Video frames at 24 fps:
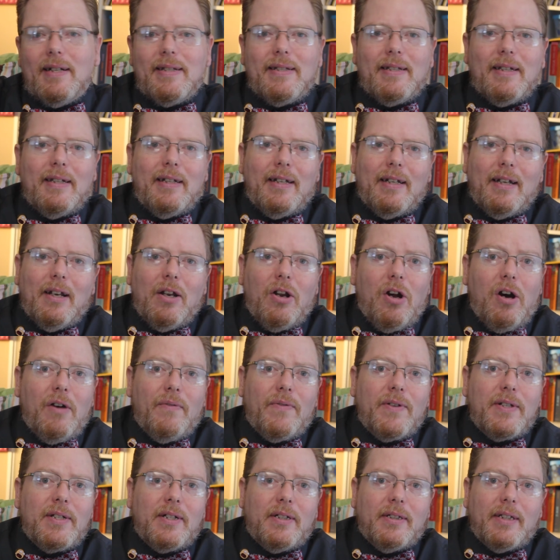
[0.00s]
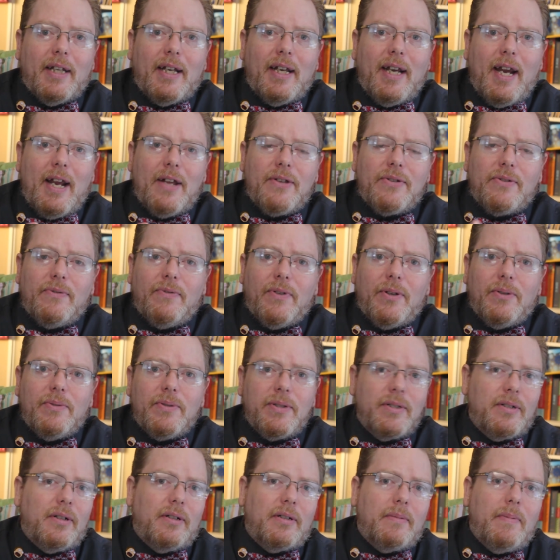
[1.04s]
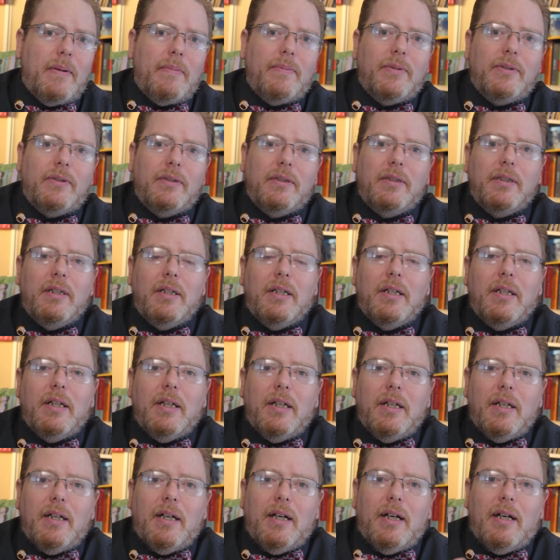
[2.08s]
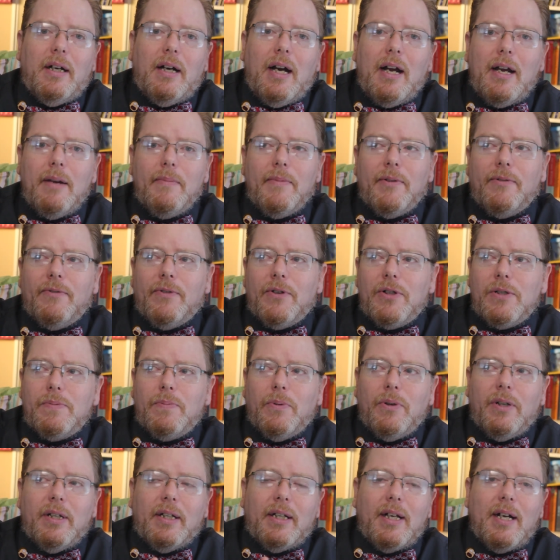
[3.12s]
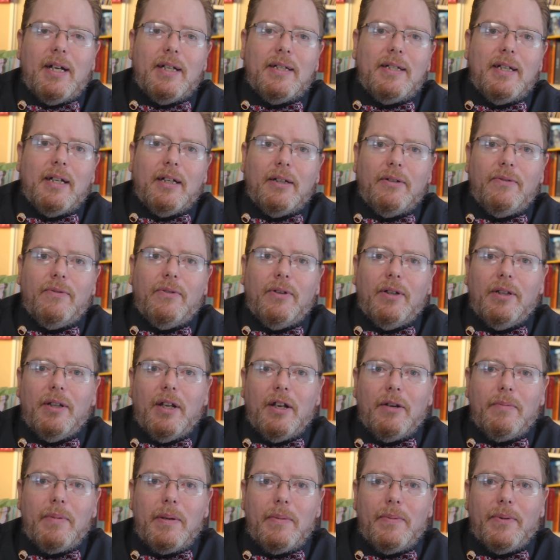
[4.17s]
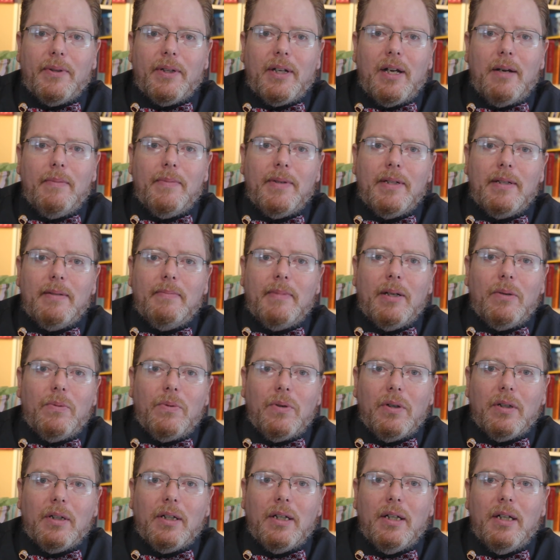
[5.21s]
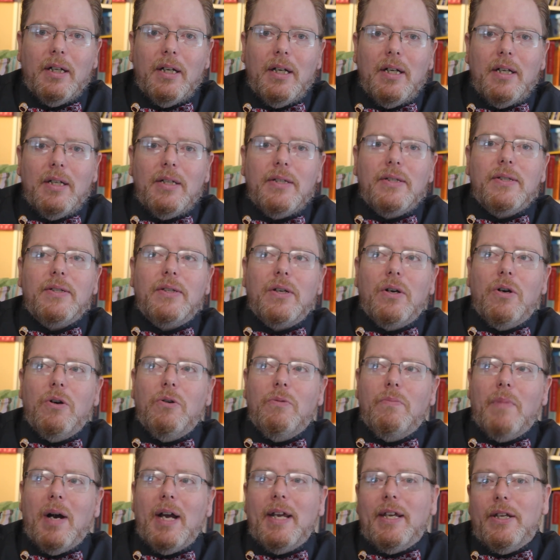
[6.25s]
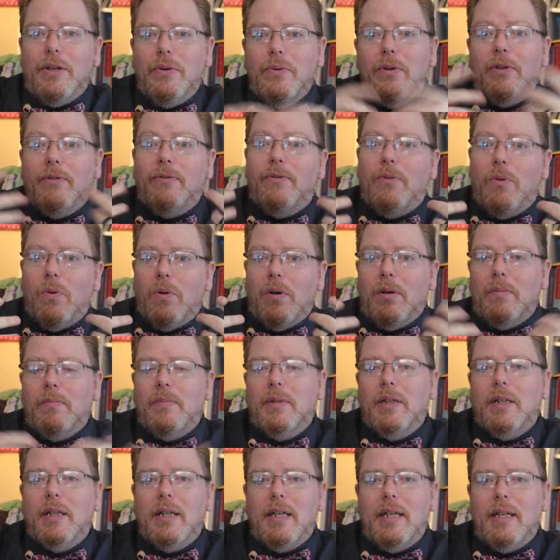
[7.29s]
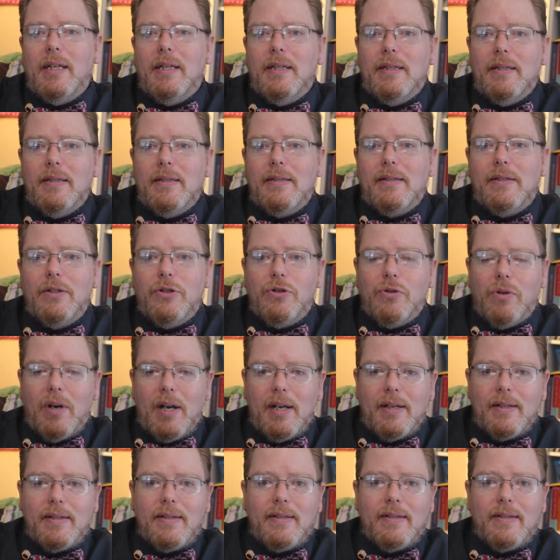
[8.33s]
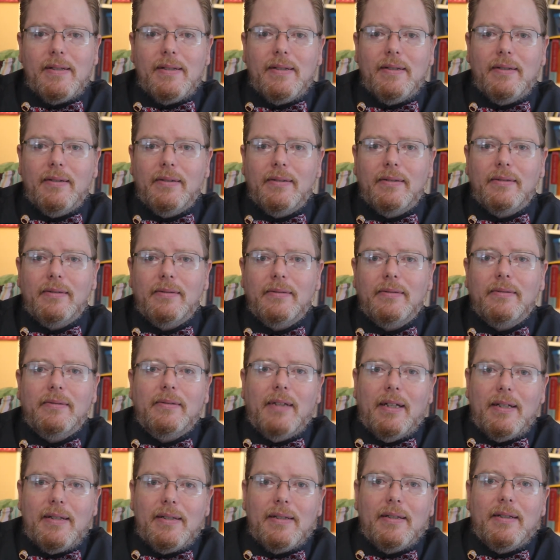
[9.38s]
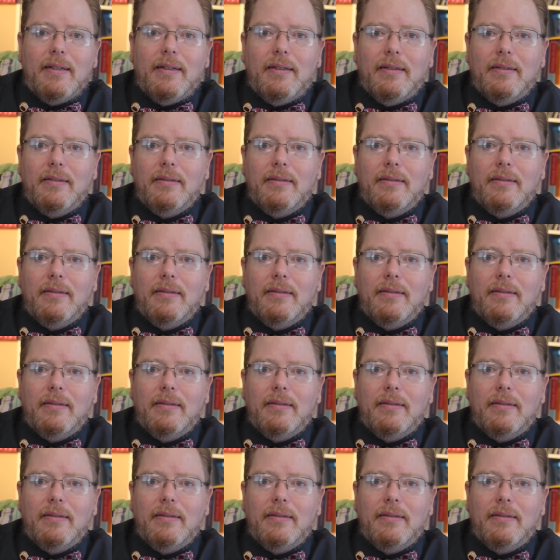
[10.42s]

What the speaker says: I sit in an office all day, answer phones, and talk to people. I am the first point of contact for a lot of people that come into my work. So my uniform is to dress nicely,